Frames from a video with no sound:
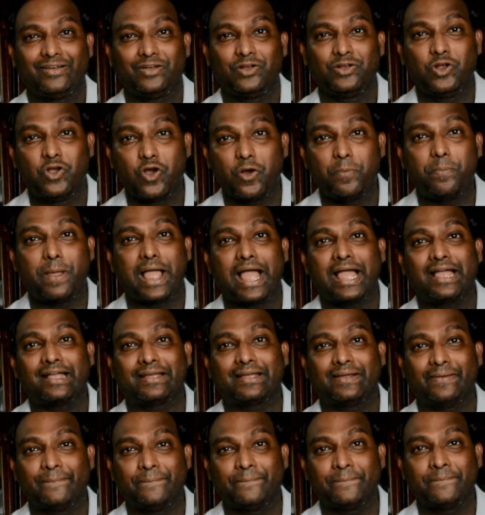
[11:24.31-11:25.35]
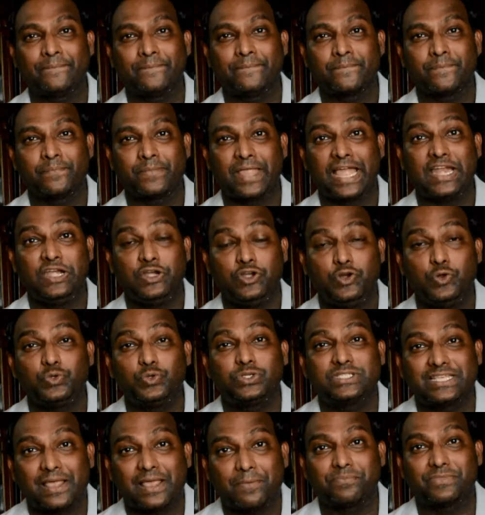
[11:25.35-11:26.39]
go back, and do
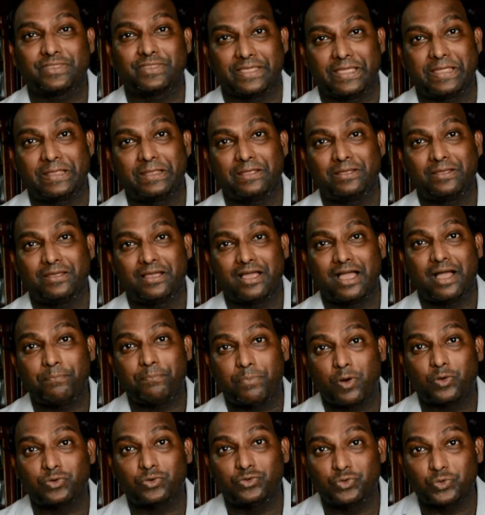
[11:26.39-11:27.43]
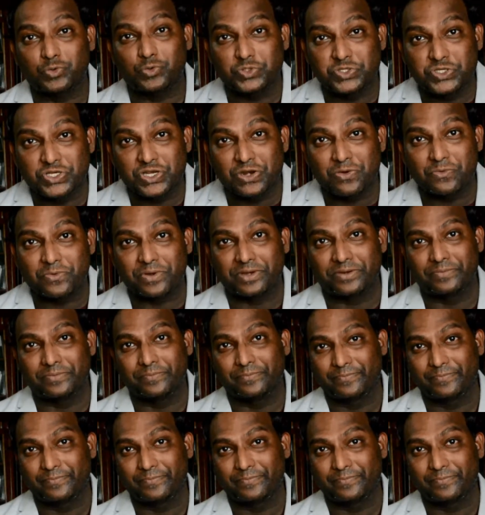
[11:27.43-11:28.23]
something about those children.